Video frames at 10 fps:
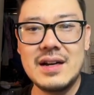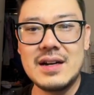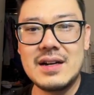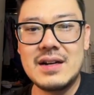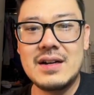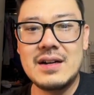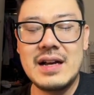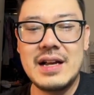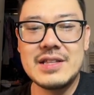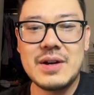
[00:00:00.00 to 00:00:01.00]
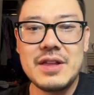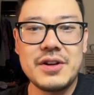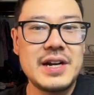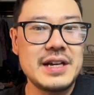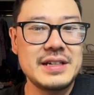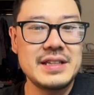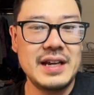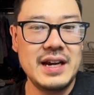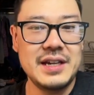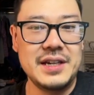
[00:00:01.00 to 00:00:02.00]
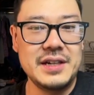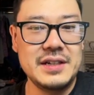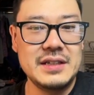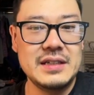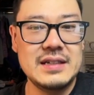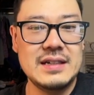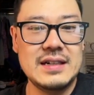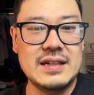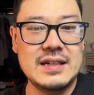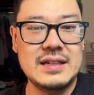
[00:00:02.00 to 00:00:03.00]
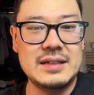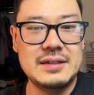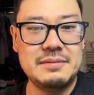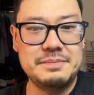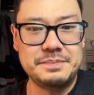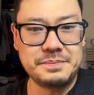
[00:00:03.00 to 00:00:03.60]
And so I thought I could attack here. But